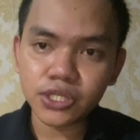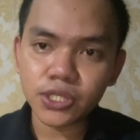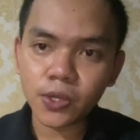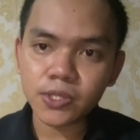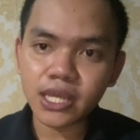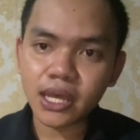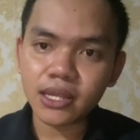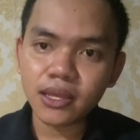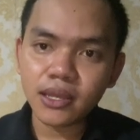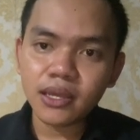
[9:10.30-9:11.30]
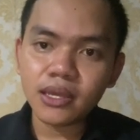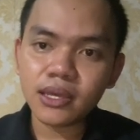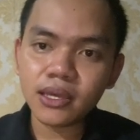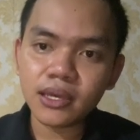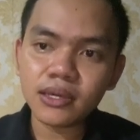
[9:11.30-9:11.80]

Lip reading: show that he